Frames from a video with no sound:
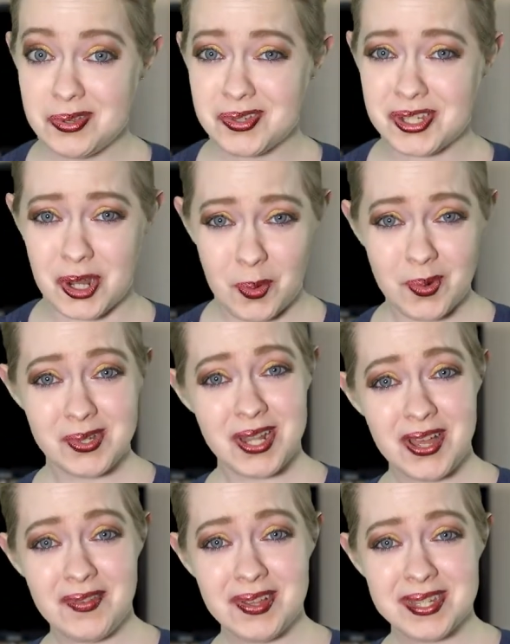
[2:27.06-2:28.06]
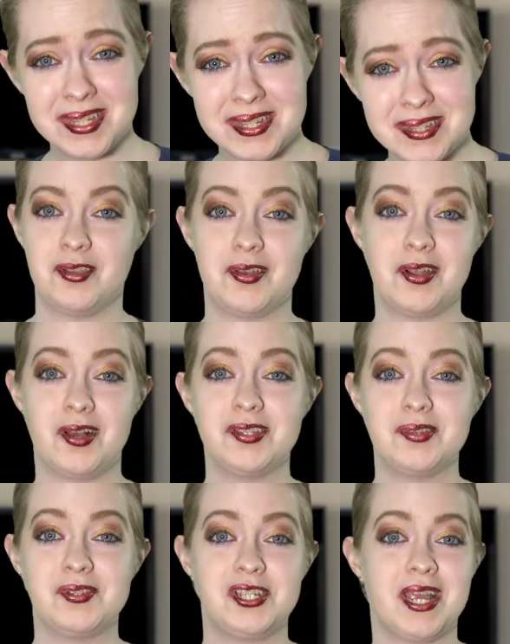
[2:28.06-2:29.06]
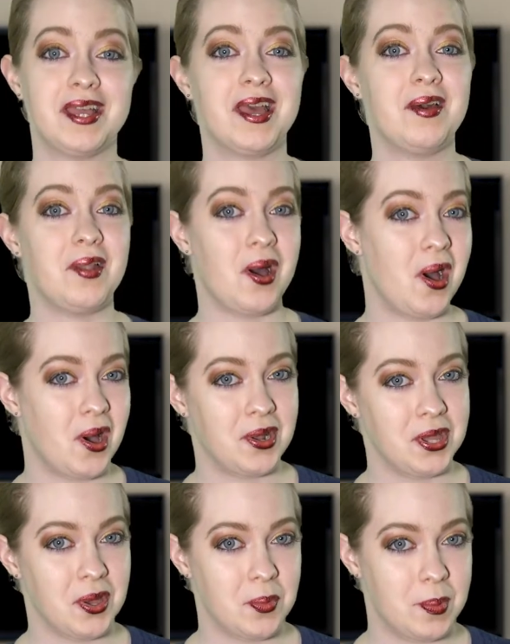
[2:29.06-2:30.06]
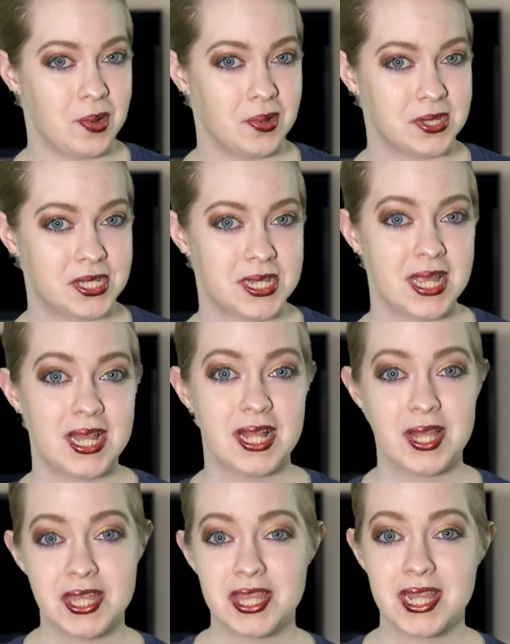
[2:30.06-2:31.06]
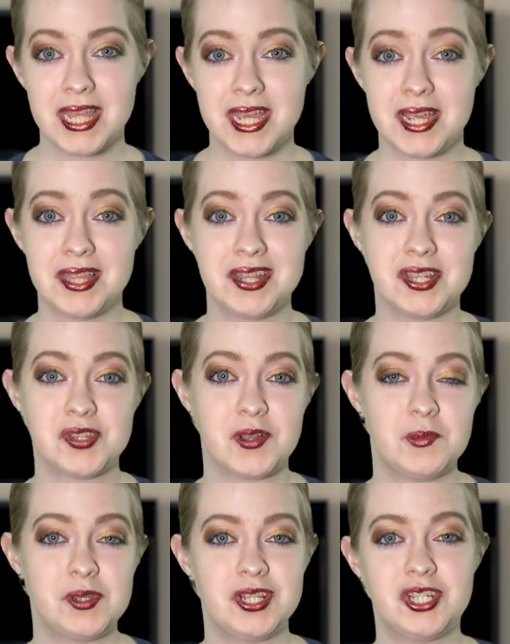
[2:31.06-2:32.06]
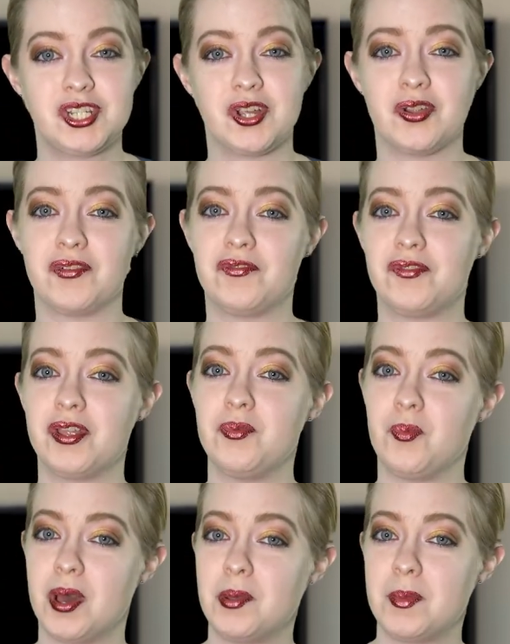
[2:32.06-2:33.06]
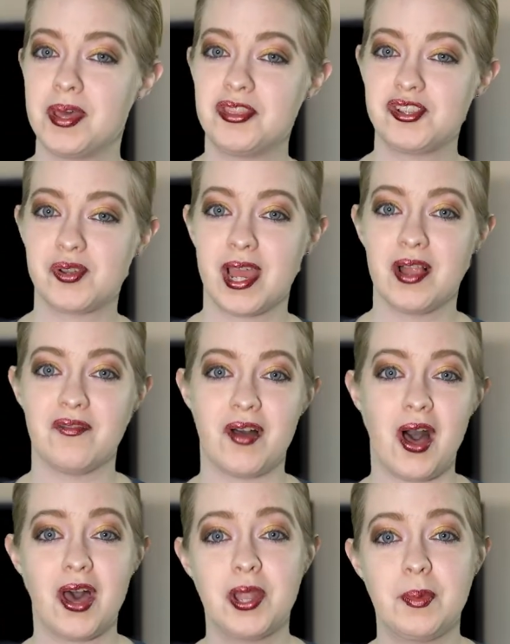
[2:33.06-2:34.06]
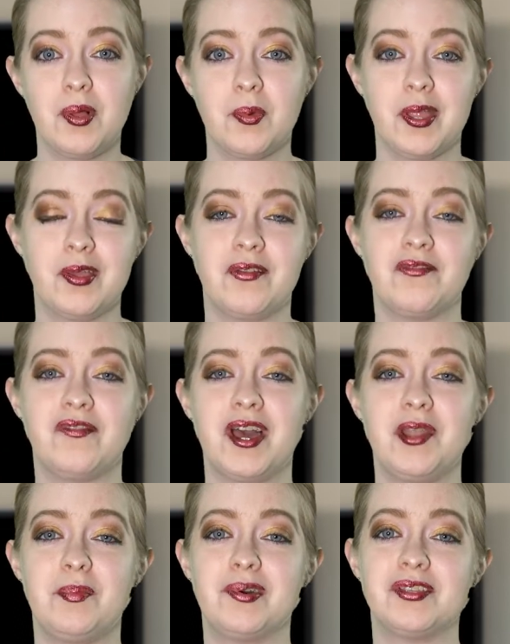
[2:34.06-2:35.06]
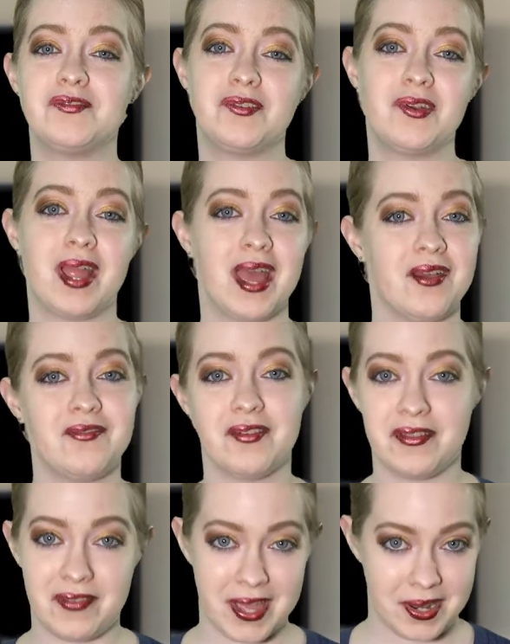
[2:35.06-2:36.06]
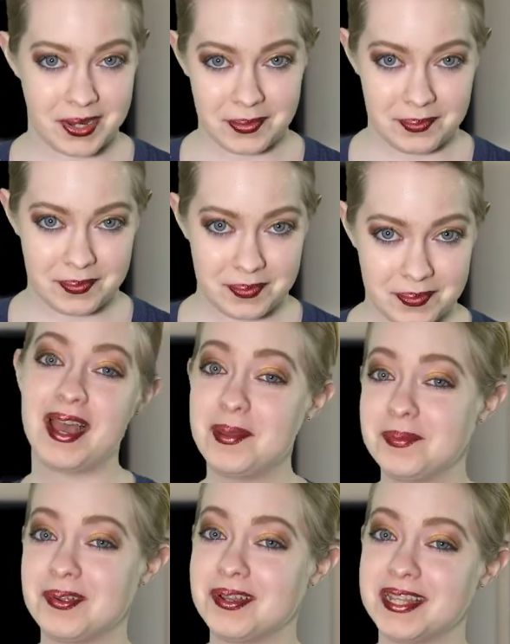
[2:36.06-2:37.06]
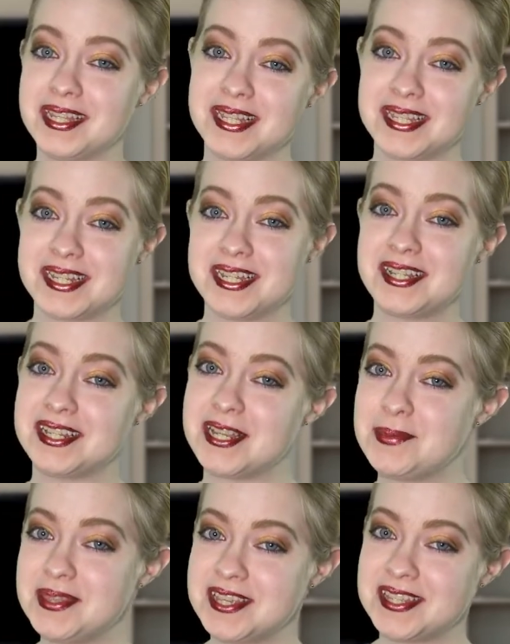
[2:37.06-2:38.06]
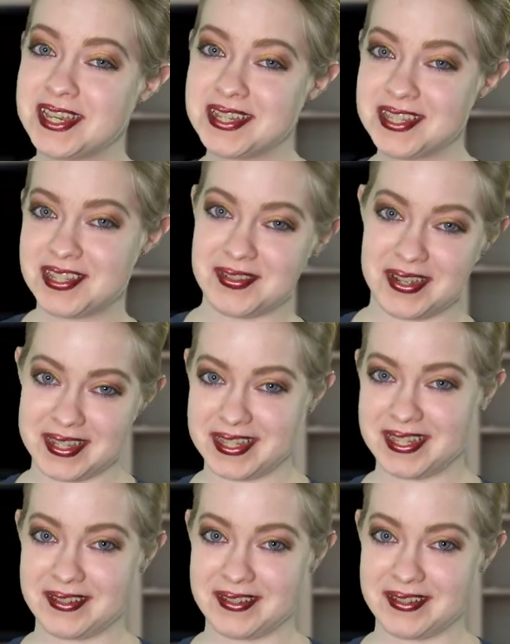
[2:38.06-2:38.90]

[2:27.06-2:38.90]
there's Star Wars novels? You can also check out audiobooks. Click the link in the description to start a free one month trial of Audible where you can find books for every fandom. I'm currently listening to Timothy Zahn's Thrawn